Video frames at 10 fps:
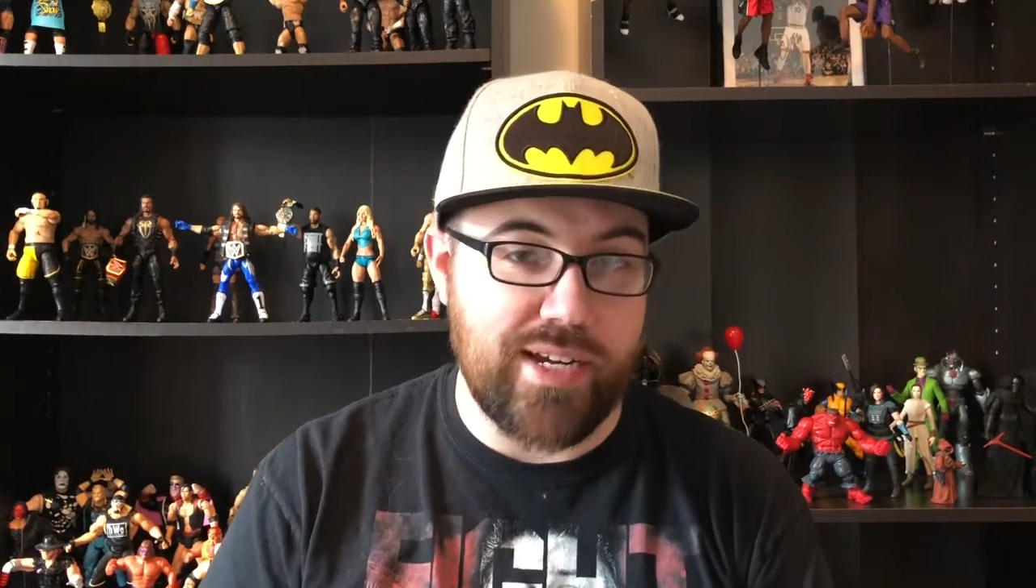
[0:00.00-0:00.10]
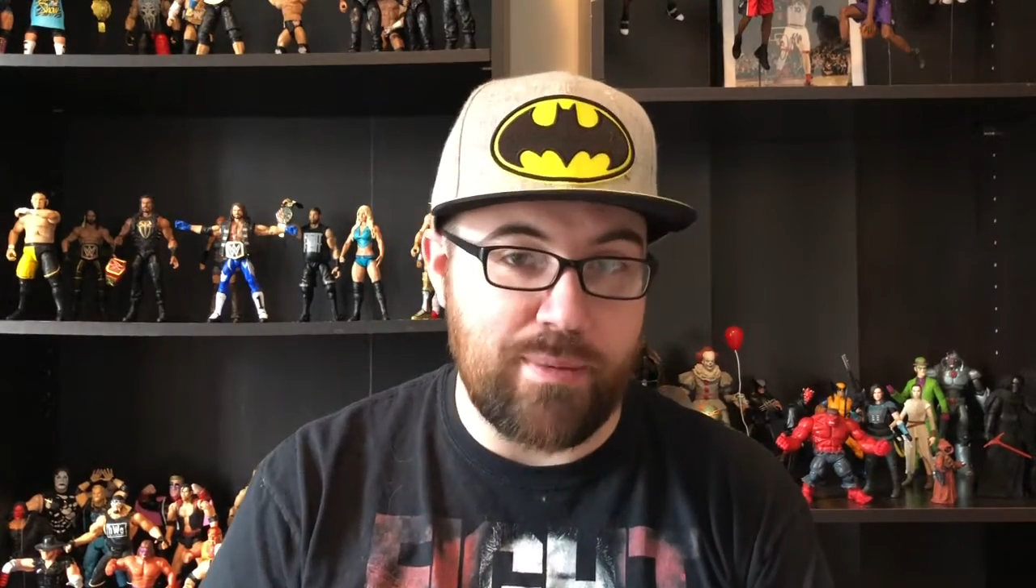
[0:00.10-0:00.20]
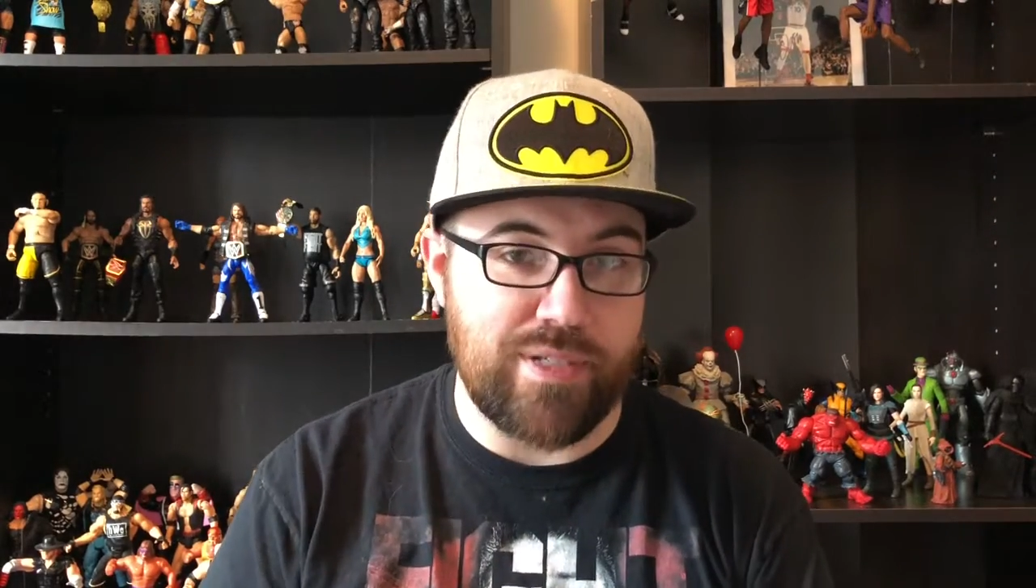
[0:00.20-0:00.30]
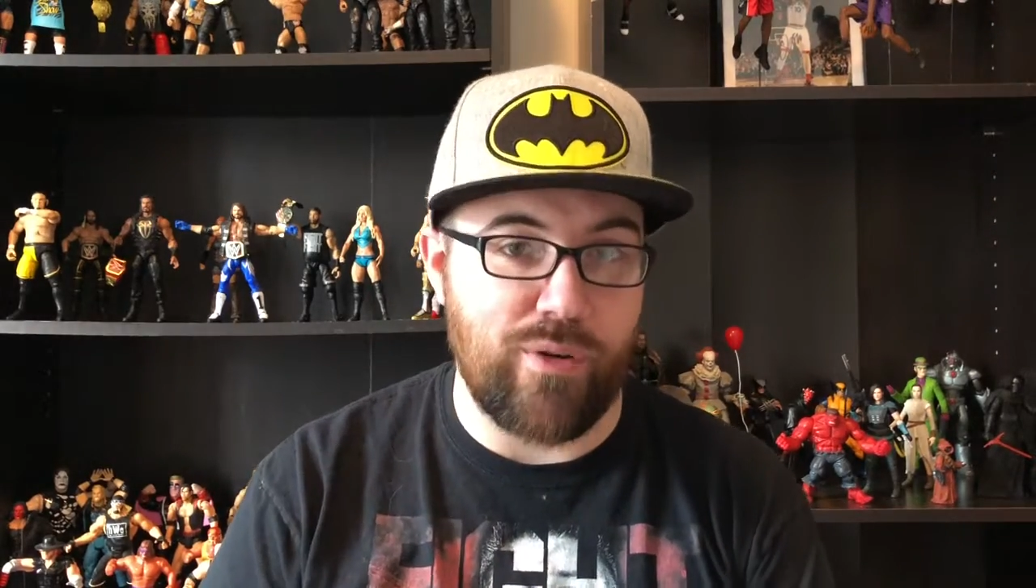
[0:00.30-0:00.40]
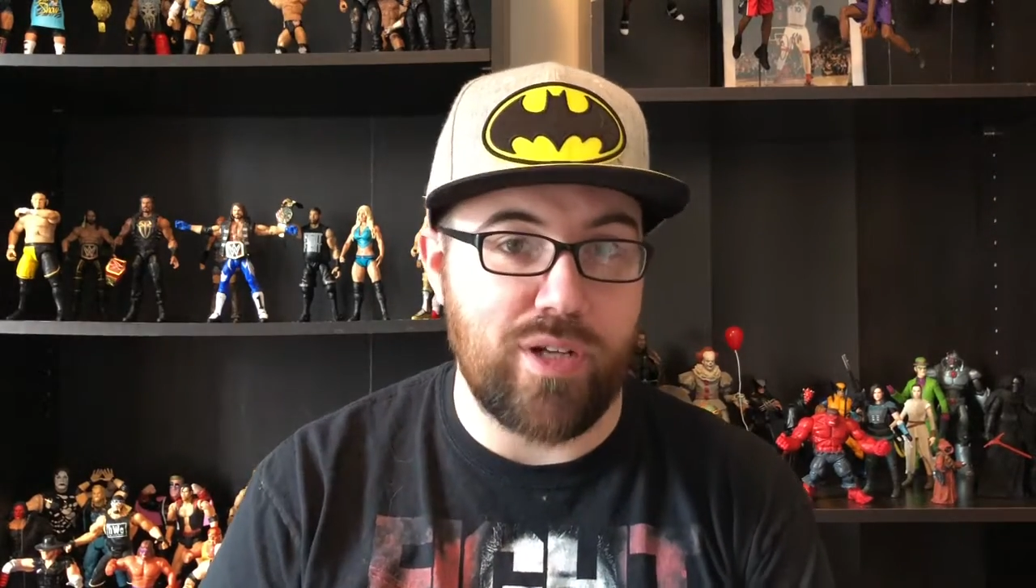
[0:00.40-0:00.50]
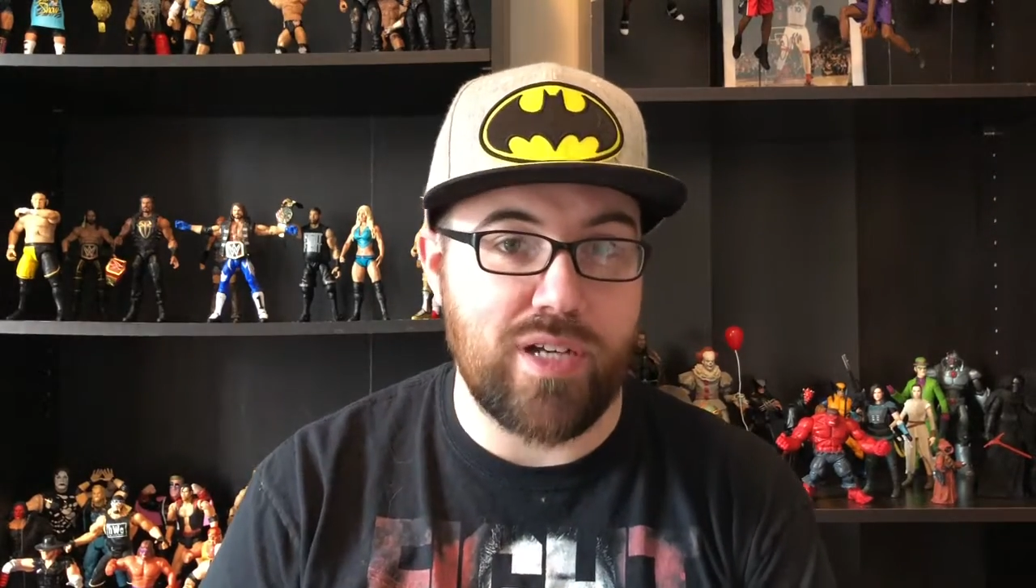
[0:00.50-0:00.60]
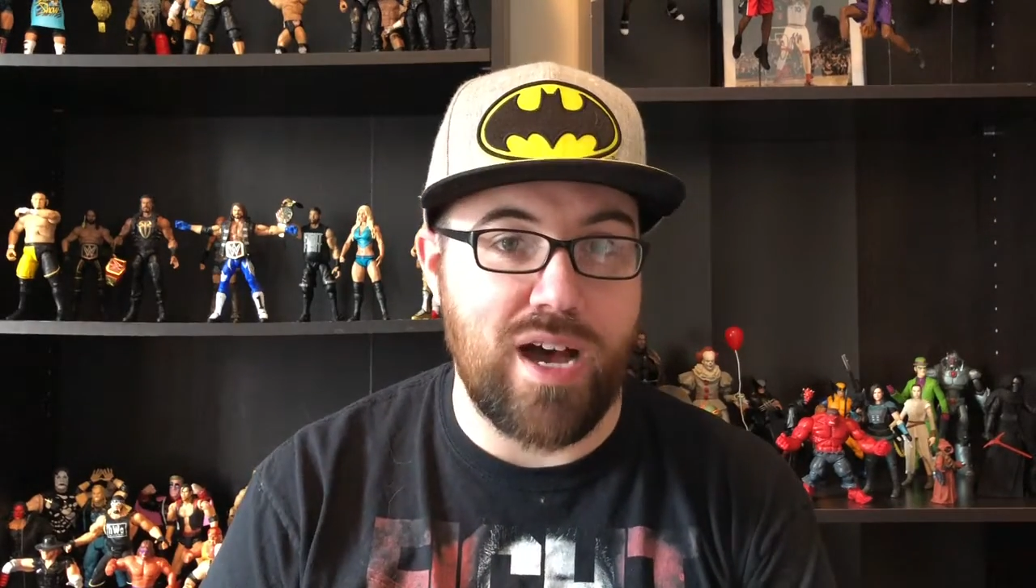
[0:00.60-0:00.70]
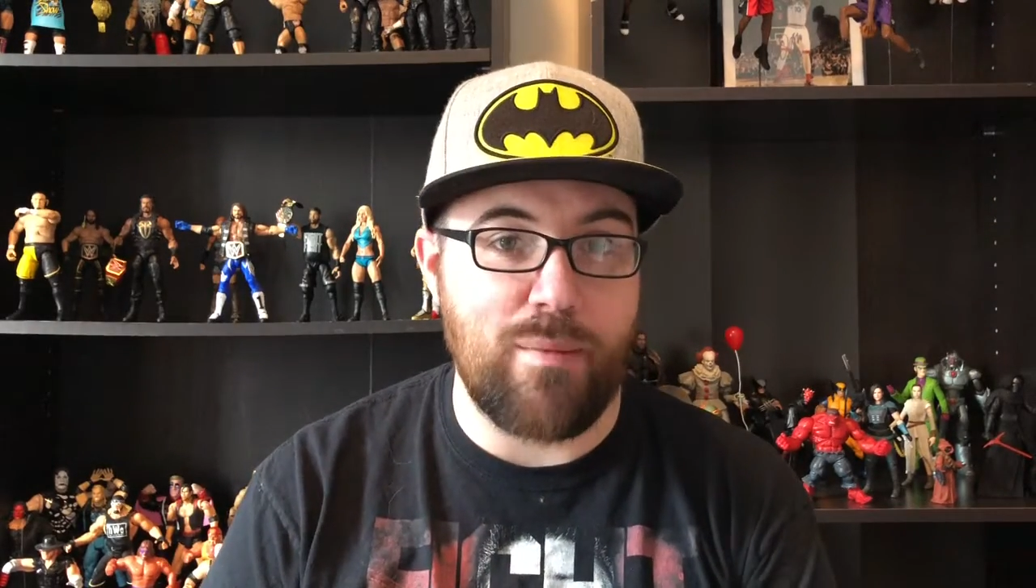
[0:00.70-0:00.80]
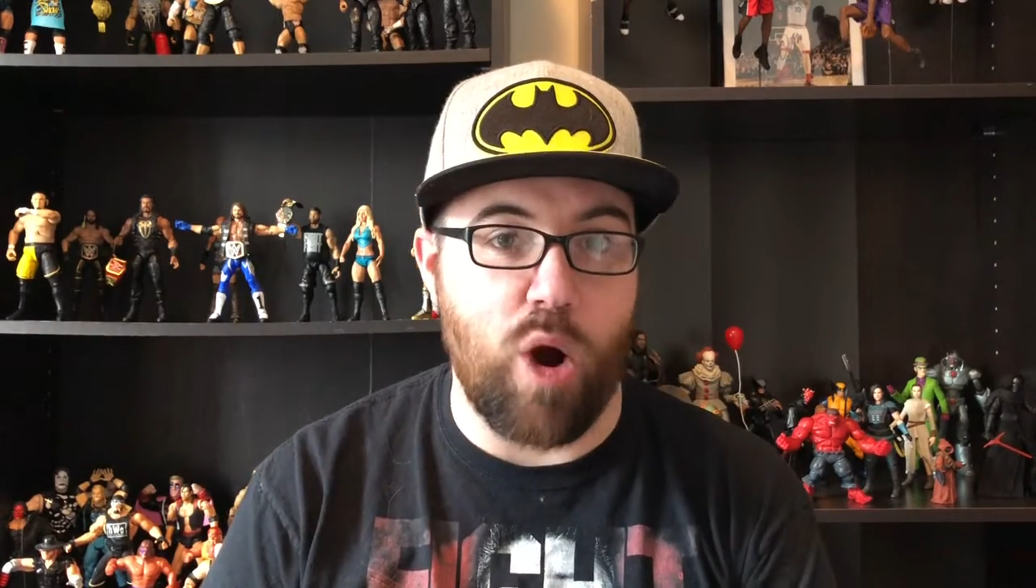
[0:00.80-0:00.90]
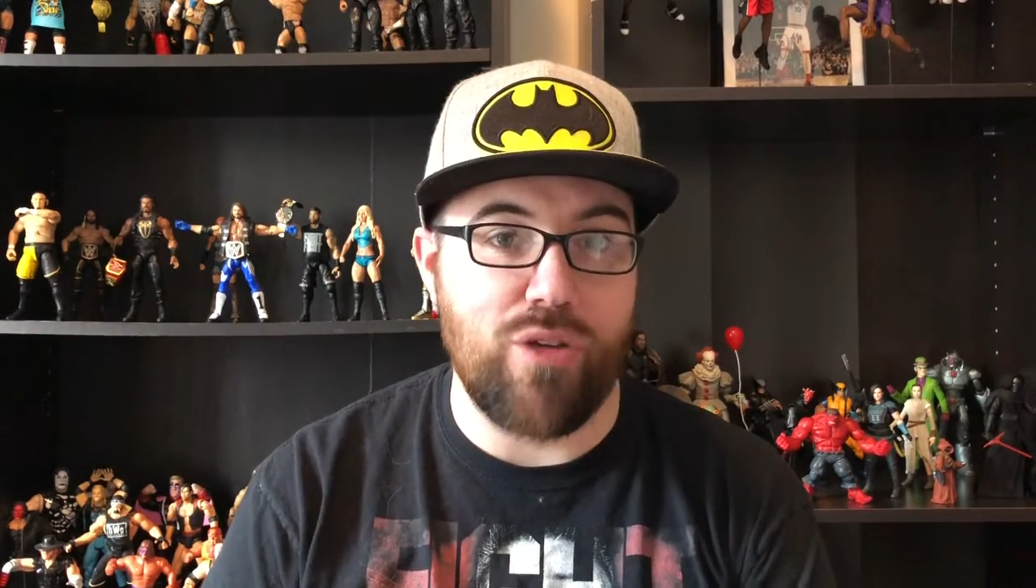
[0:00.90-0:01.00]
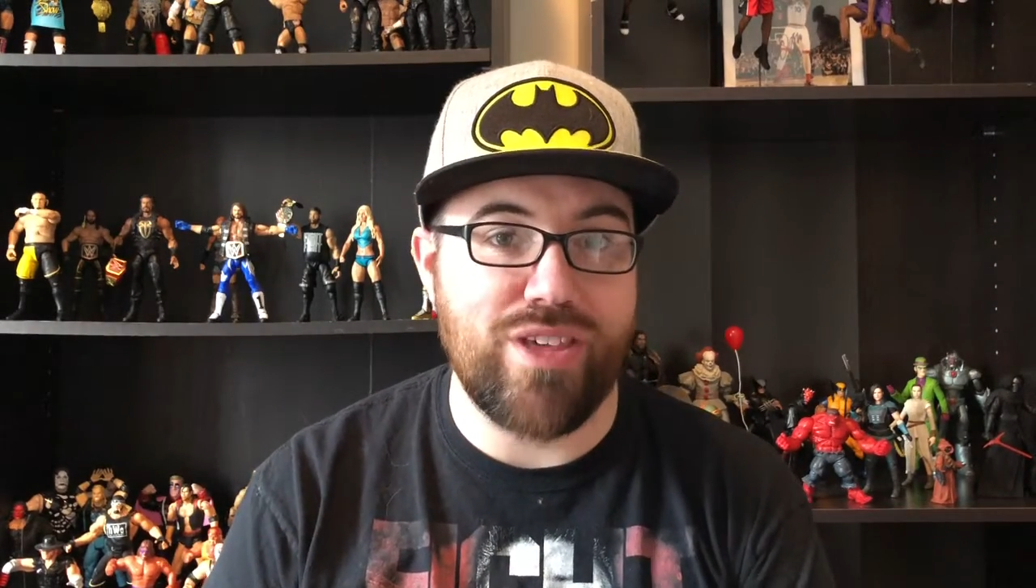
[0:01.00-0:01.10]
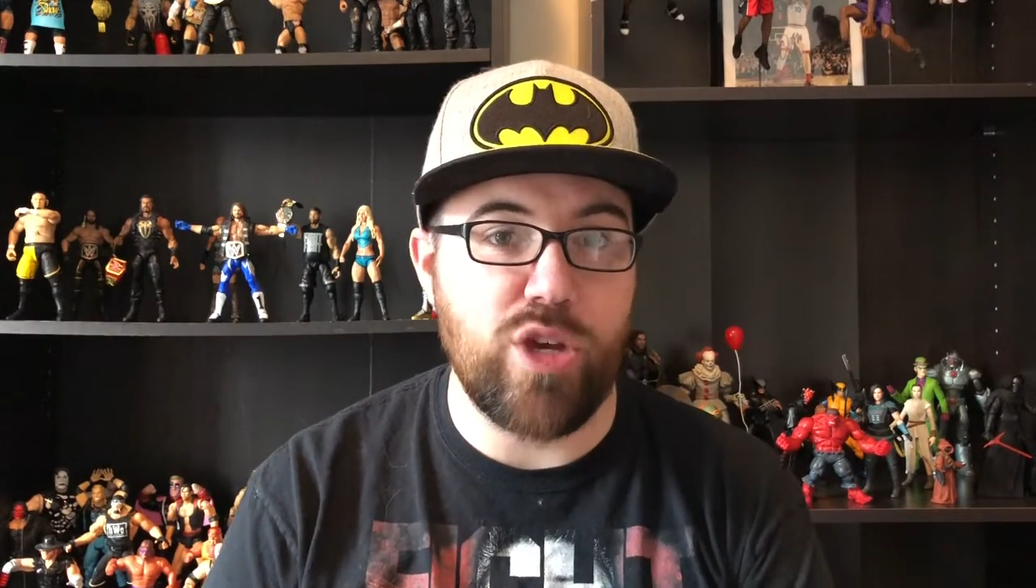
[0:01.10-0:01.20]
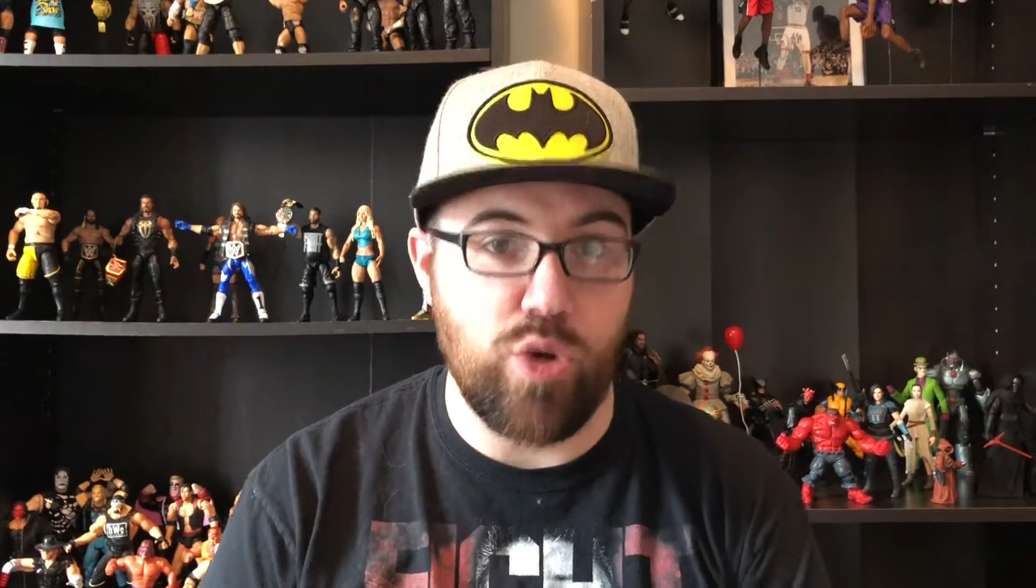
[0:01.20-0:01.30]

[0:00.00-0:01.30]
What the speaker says: teams of all time are the